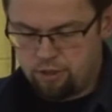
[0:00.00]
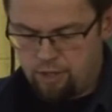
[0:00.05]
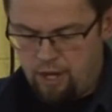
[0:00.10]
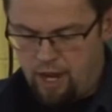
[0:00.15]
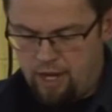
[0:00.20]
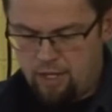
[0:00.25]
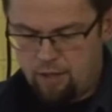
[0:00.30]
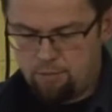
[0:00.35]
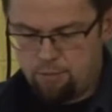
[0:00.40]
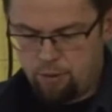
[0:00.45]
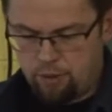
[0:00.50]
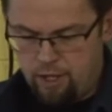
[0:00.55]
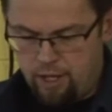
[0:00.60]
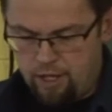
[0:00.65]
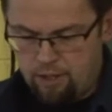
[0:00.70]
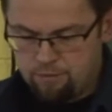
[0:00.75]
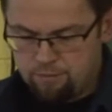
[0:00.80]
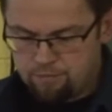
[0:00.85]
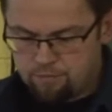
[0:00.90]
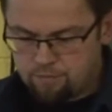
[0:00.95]
are not in
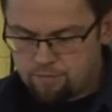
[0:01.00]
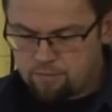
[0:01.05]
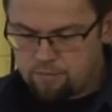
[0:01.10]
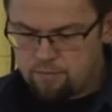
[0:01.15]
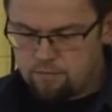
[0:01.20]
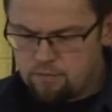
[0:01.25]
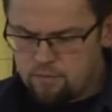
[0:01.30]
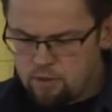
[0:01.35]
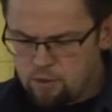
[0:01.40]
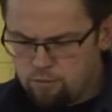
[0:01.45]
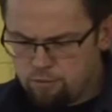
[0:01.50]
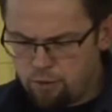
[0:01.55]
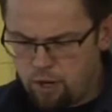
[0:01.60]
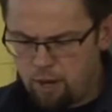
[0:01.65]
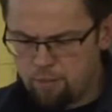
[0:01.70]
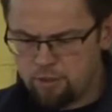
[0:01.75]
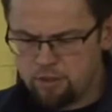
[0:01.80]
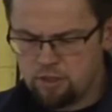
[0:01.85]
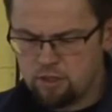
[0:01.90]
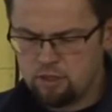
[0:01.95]
play,
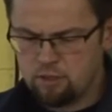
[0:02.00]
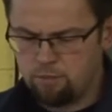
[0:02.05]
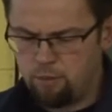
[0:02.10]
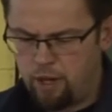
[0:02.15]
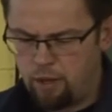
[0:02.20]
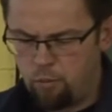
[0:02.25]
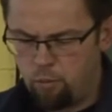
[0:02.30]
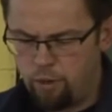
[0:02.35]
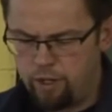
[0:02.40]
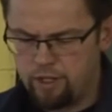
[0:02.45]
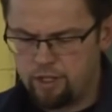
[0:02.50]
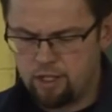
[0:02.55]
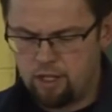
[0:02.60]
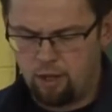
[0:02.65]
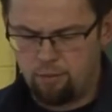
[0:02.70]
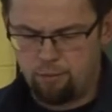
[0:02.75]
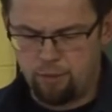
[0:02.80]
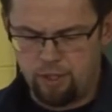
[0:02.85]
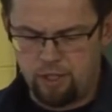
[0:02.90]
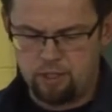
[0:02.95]
Promises by wind
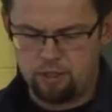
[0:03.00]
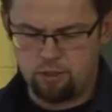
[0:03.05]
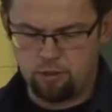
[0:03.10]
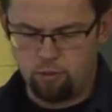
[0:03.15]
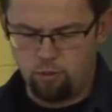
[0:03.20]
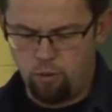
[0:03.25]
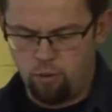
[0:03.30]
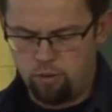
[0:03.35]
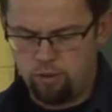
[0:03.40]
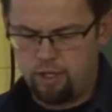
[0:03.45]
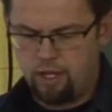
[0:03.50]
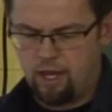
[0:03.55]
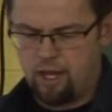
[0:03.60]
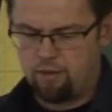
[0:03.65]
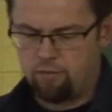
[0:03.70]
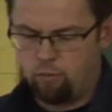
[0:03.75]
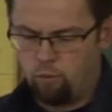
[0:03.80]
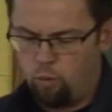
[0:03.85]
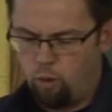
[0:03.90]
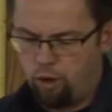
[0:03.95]
companies who only
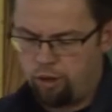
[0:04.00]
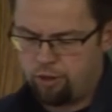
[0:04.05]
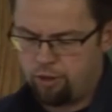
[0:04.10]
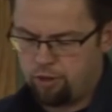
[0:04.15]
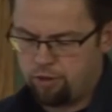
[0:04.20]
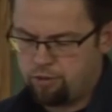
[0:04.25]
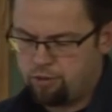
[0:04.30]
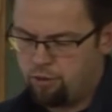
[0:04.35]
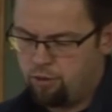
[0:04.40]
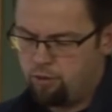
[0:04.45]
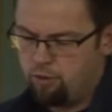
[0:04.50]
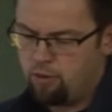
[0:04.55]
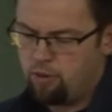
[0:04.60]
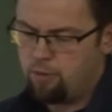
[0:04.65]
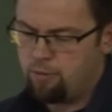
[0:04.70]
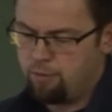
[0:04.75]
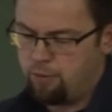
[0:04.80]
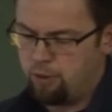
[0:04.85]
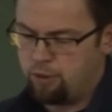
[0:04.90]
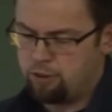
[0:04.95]
have one or
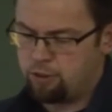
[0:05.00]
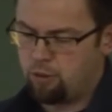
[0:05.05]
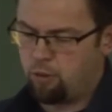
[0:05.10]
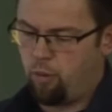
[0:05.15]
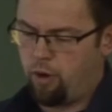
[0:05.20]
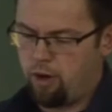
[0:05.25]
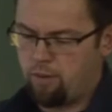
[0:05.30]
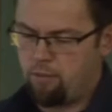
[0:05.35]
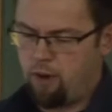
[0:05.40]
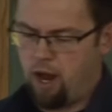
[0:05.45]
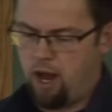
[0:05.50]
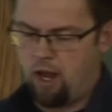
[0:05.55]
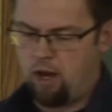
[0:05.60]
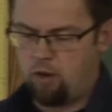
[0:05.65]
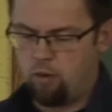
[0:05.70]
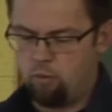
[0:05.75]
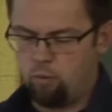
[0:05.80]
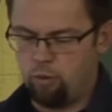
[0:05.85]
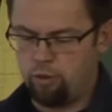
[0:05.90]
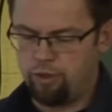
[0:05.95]
two per square
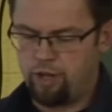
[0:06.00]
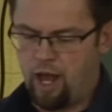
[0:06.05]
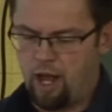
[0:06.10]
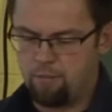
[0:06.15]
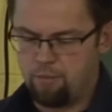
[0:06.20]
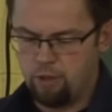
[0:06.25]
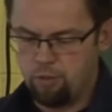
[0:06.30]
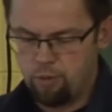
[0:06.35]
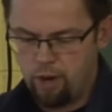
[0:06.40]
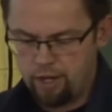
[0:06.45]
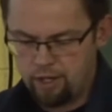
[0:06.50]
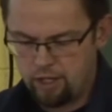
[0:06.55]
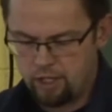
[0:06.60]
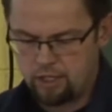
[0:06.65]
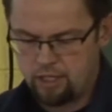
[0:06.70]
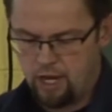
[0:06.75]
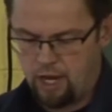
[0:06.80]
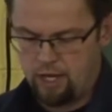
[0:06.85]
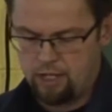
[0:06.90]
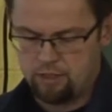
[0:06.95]
mile will not be
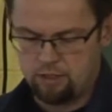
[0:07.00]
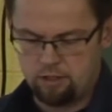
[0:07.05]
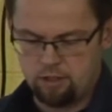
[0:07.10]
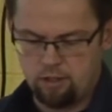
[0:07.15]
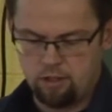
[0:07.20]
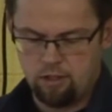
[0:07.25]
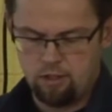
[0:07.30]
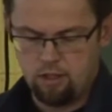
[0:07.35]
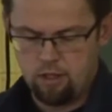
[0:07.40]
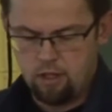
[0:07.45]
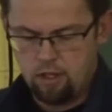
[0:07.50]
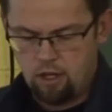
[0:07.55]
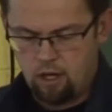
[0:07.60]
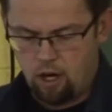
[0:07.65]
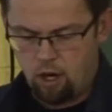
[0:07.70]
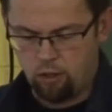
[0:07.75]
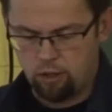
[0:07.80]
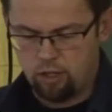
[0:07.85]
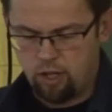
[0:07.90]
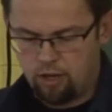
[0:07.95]
recognized.
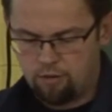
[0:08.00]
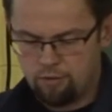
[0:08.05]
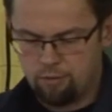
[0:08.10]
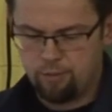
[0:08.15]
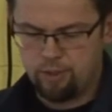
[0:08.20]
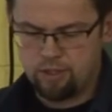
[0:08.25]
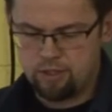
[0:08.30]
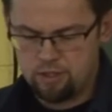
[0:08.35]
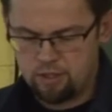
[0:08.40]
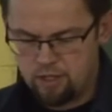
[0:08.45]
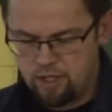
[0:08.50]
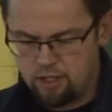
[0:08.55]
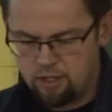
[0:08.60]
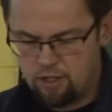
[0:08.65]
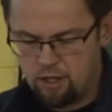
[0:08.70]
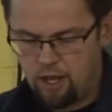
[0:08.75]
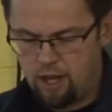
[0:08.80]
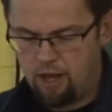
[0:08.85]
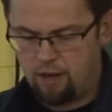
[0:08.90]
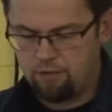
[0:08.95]
Our governments
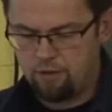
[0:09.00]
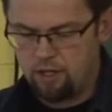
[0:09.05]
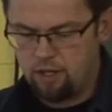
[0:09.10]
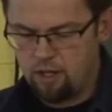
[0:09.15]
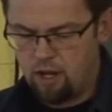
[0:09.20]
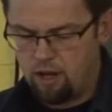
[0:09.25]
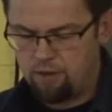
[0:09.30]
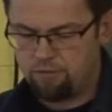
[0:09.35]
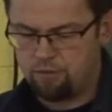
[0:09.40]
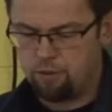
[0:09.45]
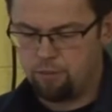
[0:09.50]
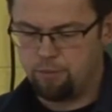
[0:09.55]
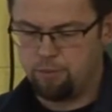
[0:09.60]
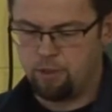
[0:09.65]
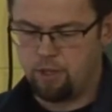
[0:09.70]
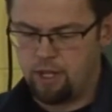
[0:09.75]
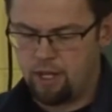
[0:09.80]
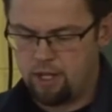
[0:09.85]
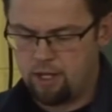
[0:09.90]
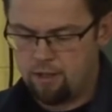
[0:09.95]
need to have enough to
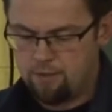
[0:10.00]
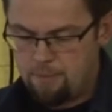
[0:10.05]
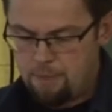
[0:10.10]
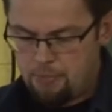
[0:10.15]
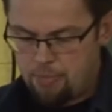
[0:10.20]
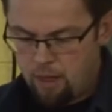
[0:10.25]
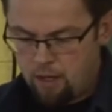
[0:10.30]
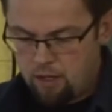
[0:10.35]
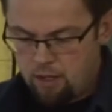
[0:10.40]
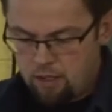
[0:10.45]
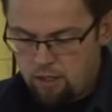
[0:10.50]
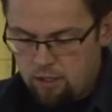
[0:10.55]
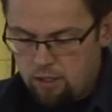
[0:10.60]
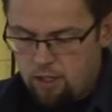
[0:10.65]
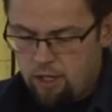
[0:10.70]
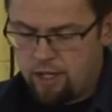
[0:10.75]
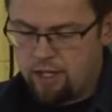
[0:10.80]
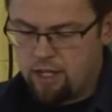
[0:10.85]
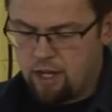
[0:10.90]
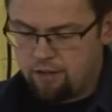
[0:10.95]
play,
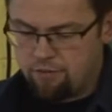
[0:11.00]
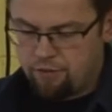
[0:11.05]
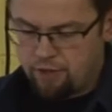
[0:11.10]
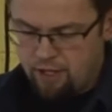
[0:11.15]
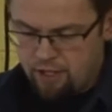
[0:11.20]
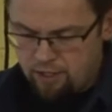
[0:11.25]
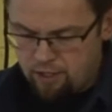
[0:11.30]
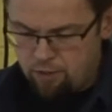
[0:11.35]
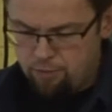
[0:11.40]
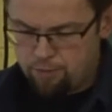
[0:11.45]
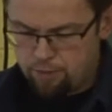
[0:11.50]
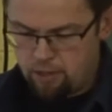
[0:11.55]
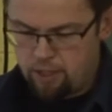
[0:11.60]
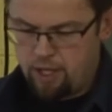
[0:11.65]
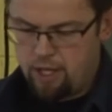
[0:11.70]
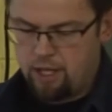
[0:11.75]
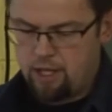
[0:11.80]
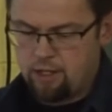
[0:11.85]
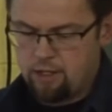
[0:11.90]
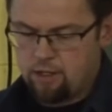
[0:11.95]
enough into
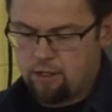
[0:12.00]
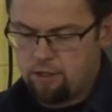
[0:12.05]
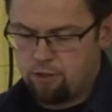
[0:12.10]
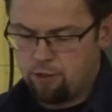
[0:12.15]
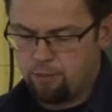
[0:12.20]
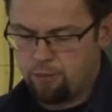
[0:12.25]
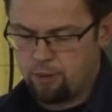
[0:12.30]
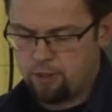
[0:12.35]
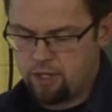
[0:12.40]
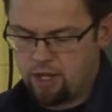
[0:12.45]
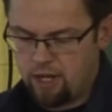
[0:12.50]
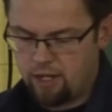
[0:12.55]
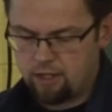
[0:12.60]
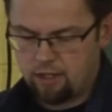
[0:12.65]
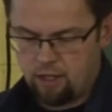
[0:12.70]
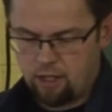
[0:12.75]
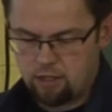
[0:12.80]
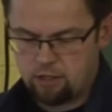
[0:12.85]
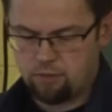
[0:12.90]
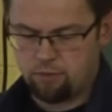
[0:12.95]
play to
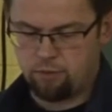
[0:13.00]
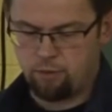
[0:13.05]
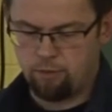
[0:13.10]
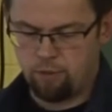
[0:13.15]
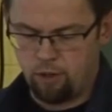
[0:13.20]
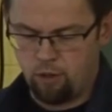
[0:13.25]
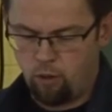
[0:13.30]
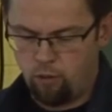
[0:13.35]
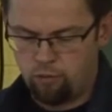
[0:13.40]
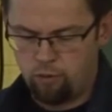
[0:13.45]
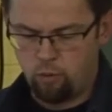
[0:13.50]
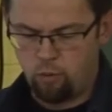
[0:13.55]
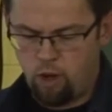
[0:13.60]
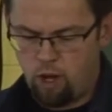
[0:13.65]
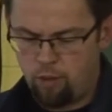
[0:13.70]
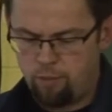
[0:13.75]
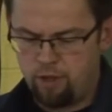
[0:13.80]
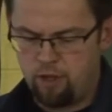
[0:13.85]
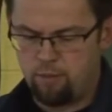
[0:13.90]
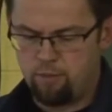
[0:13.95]
protect us from an
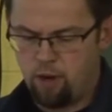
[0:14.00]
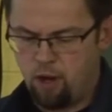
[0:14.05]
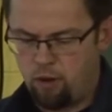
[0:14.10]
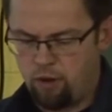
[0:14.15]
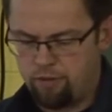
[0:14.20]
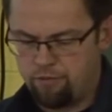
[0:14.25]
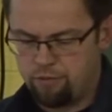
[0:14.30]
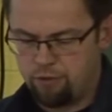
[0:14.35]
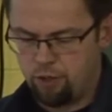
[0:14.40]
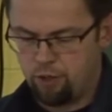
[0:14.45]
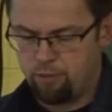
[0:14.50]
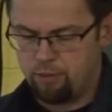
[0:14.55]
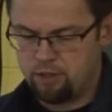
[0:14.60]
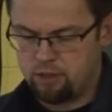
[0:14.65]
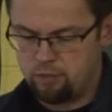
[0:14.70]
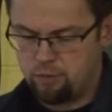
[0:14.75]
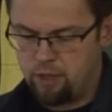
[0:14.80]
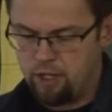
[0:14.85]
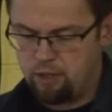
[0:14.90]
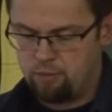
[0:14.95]
overwhelming amount of
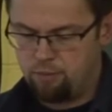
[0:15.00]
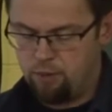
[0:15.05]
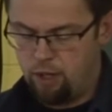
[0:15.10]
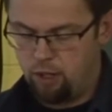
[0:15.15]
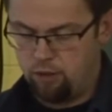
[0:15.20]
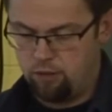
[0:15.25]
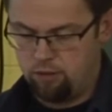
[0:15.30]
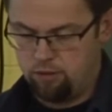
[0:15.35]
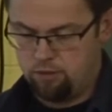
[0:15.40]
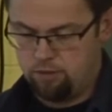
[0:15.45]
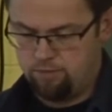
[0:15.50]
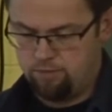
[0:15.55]
turbines being built.